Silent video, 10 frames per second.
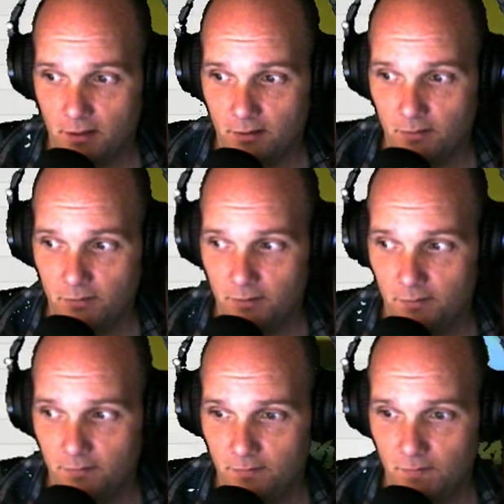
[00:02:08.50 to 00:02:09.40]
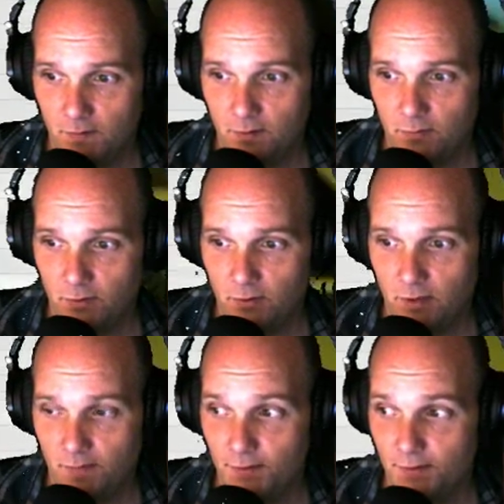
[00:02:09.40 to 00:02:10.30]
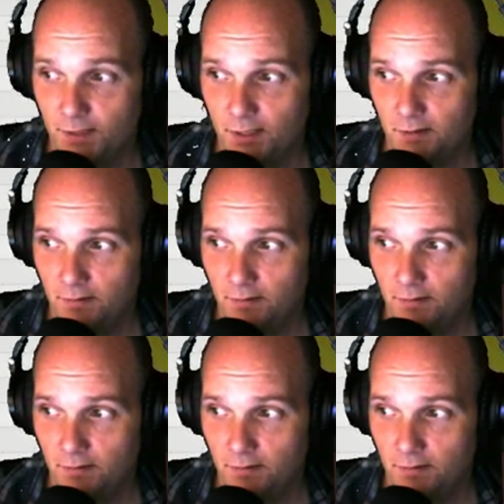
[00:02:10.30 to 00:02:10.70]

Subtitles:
groups. You can program those in